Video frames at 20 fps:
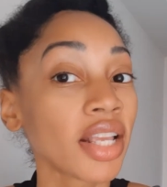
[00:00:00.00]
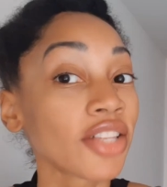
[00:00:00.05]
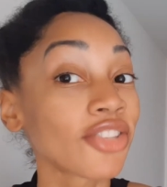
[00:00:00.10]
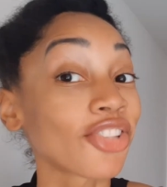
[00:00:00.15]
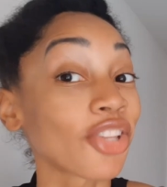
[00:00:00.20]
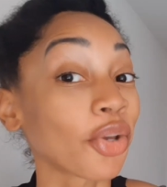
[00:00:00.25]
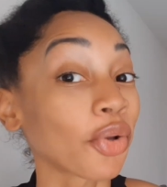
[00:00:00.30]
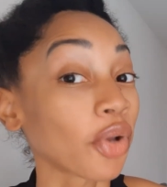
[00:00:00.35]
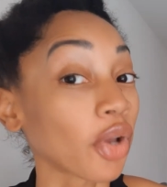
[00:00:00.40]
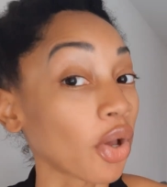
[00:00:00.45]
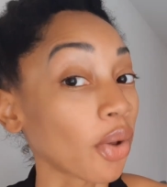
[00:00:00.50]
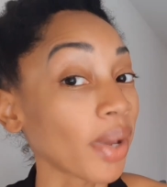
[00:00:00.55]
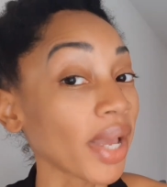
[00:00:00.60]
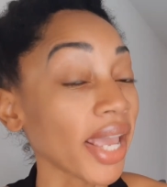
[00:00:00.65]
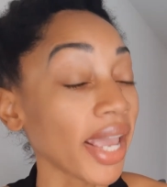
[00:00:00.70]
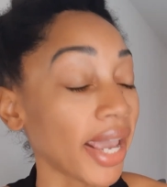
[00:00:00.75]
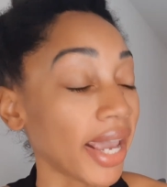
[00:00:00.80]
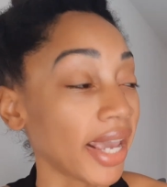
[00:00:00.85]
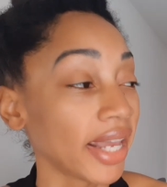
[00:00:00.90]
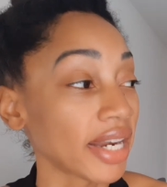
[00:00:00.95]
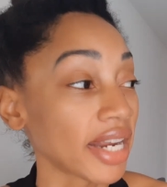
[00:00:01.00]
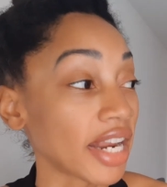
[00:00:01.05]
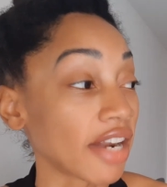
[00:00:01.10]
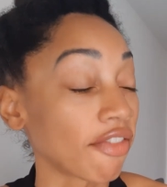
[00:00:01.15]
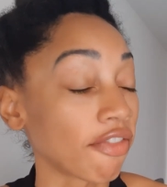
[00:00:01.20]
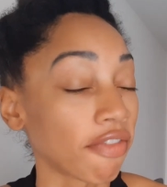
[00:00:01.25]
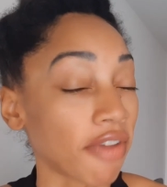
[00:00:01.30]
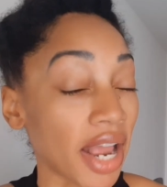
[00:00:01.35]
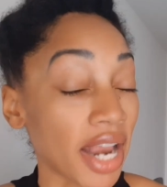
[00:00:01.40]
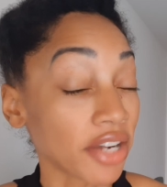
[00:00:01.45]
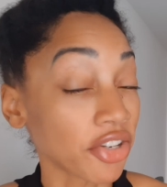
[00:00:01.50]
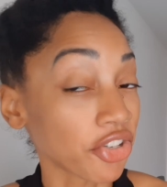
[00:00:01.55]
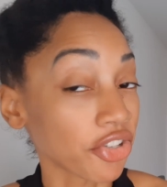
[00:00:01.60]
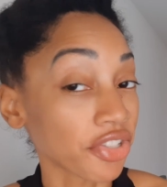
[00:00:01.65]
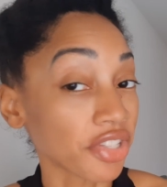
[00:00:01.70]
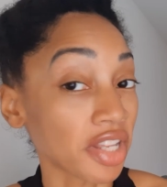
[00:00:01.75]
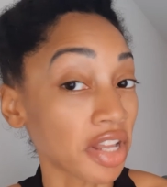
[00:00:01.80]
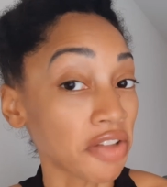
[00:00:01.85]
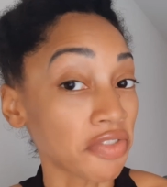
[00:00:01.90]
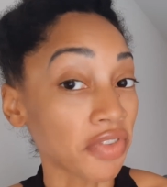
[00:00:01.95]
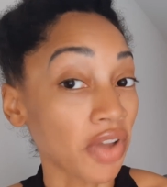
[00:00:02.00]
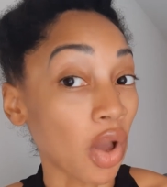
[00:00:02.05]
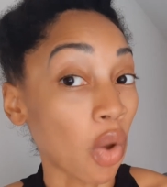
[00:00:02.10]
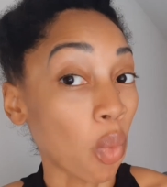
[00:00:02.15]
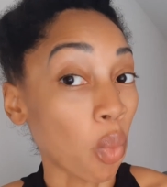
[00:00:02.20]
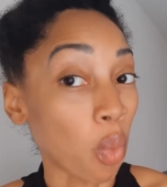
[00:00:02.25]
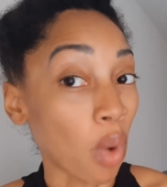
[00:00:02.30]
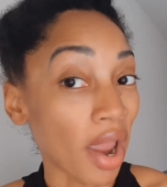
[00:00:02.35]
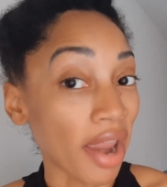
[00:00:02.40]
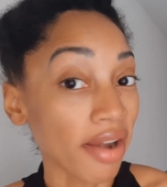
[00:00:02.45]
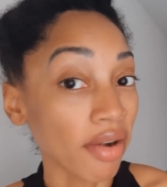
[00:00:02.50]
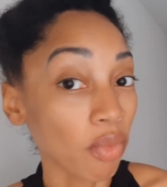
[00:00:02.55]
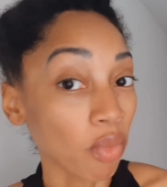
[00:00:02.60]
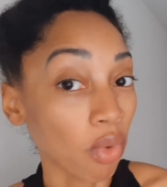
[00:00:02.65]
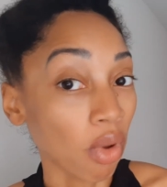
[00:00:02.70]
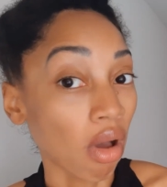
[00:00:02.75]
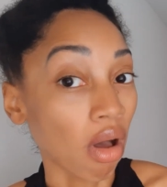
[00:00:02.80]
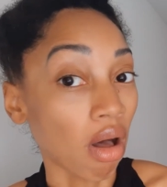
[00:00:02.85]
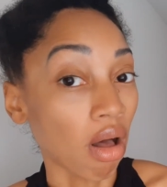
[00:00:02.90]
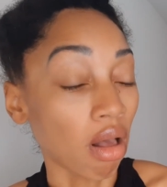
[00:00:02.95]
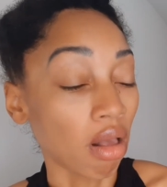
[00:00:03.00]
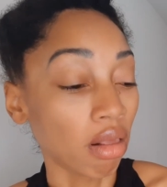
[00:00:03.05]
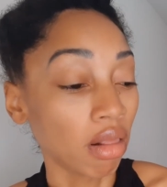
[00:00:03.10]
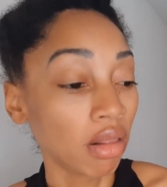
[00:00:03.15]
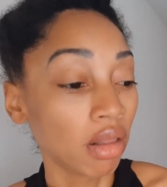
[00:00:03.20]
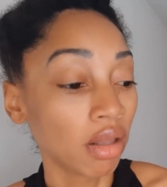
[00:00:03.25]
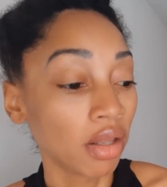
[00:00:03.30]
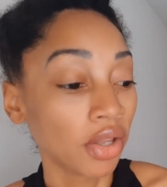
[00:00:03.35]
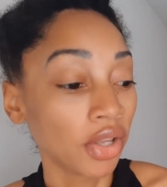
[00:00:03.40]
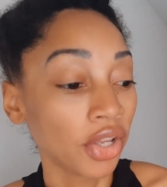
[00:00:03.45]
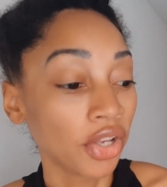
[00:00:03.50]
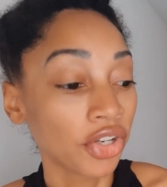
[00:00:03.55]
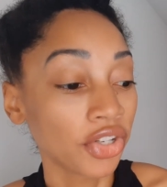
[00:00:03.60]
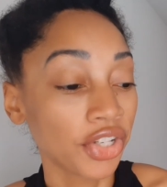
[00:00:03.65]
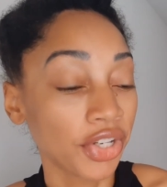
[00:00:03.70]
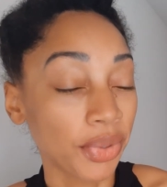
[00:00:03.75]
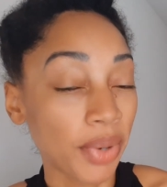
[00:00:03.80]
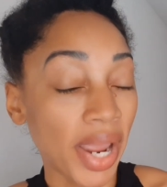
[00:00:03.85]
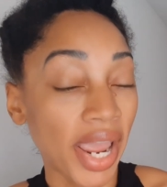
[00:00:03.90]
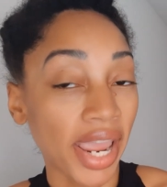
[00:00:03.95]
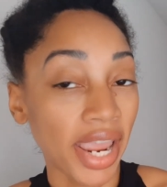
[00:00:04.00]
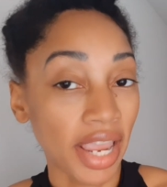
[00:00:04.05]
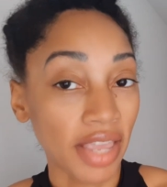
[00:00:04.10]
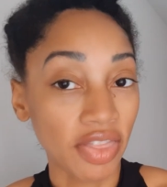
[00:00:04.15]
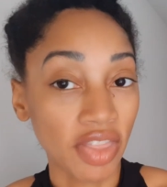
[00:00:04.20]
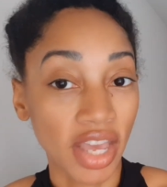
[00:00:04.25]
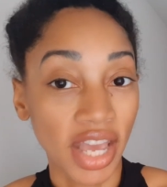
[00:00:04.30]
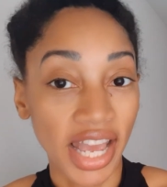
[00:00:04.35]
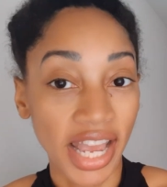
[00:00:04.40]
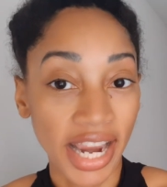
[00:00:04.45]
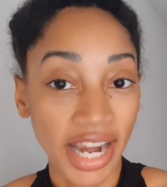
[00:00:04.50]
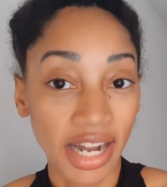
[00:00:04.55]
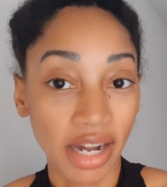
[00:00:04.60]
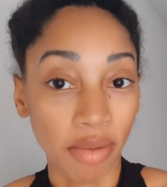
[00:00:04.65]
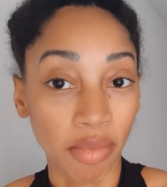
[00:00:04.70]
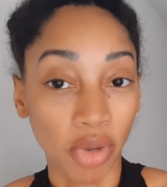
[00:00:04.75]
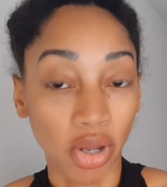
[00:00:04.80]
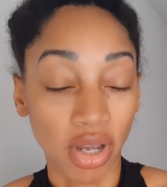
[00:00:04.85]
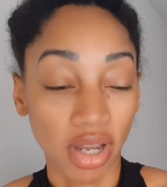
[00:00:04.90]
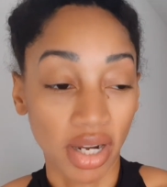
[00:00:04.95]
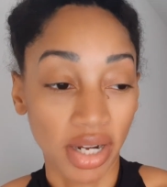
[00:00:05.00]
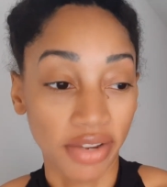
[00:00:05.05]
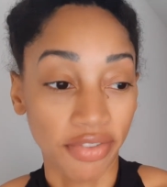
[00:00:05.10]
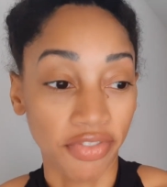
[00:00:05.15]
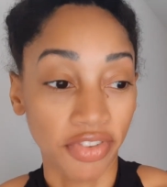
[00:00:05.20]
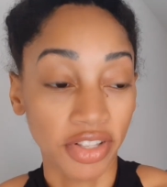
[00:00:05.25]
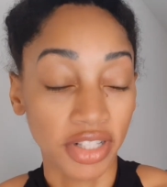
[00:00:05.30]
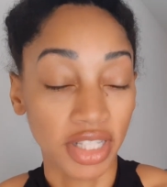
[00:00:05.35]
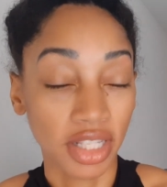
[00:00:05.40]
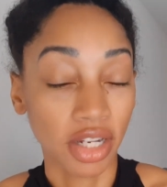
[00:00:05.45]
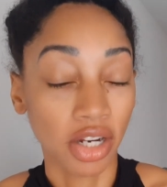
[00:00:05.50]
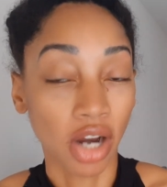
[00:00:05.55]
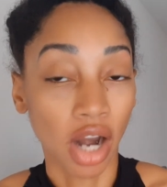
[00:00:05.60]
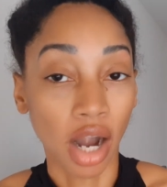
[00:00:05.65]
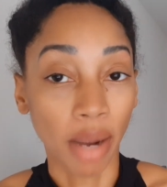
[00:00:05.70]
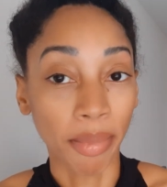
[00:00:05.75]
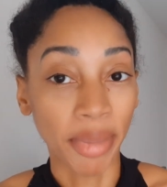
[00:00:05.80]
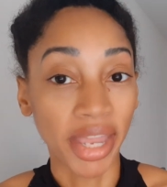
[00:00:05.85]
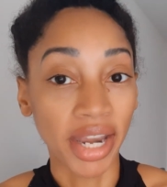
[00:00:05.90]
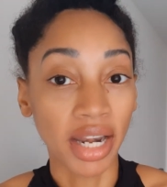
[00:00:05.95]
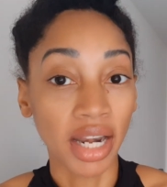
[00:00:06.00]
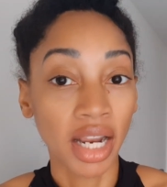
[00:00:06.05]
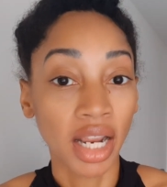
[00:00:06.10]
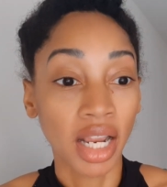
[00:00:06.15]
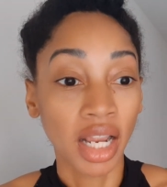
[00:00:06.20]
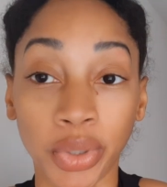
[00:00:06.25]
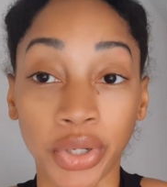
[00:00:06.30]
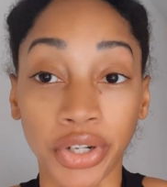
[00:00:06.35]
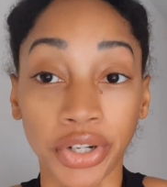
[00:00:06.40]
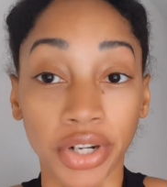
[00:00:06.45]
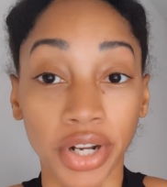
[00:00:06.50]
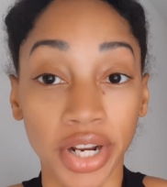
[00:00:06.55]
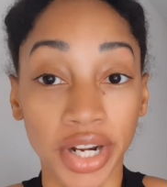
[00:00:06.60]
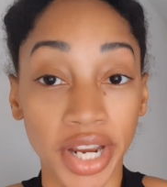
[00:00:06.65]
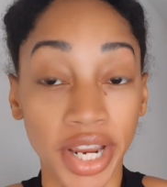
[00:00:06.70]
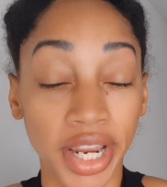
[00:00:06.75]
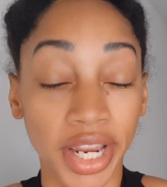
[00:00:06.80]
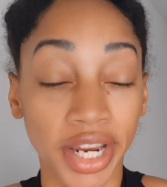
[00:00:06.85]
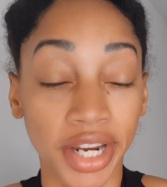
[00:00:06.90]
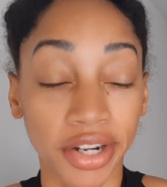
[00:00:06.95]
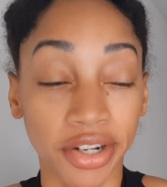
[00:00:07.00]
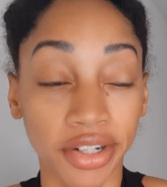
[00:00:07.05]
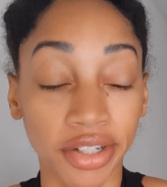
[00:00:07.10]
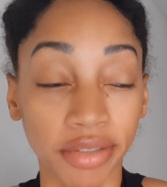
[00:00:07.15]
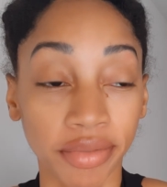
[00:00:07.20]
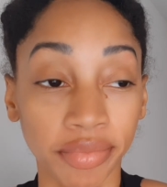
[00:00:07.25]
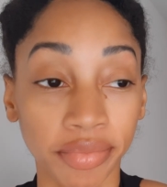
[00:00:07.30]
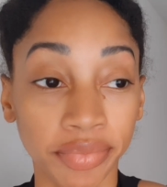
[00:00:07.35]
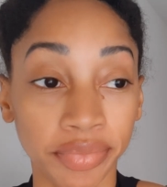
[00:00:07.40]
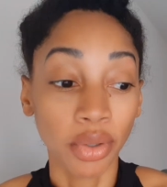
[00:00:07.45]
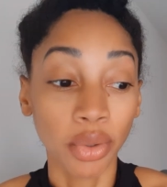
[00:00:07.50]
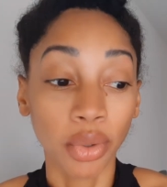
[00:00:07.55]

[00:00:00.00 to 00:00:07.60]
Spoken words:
So go ahead and find yourself a white wall to hang the item on. If it's a garment, put it on a hanger.